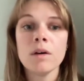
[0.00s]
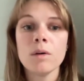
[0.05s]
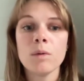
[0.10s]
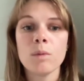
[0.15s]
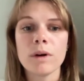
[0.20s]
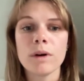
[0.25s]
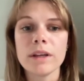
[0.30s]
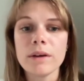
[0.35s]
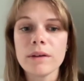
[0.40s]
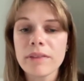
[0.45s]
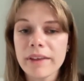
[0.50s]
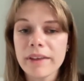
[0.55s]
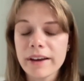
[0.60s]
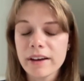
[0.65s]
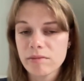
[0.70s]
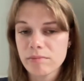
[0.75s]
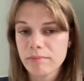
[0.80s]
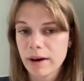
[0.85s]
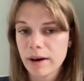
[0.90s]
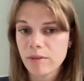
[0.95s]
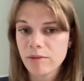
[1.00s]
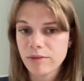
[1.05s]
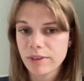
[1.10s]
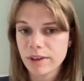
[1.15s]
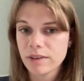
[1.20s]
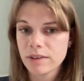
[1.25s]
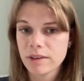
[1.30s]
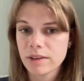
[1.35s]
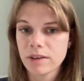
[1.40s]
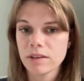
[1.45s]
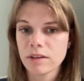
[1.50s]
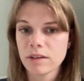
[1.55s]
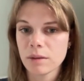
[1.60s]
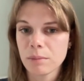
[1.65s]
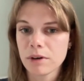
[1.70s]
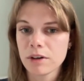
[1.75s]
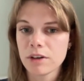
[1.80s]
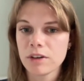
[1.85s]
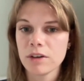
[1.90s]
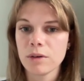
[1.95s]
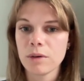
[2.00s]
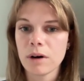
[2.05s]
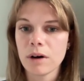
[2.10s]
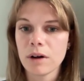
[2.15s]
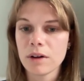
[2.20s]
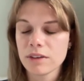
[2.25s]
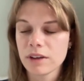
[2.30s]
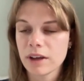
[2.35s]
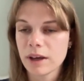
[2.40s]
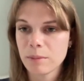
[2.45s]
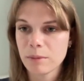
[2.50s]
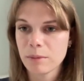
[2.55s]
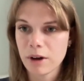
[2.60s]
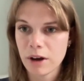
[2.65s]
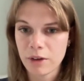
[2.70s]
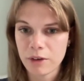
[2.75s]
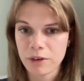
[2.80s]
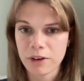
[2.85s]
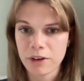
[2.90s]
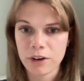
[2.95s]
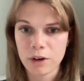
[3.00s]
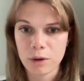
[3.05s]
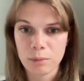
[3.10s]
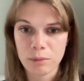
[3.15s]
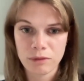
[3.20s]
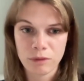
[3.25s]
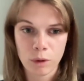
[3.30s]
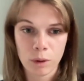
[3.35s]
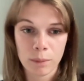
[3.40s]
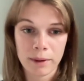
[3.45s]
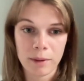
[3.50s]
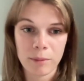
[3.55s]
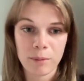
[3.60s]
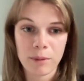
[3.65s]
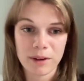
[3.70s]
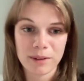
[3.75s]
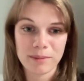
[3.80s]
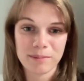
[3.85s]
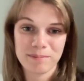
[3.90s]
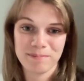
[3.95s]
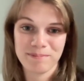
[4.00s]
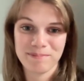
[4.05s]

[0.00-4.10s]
What do you think of Mountain Vista's number two all-time Colorado 4x1?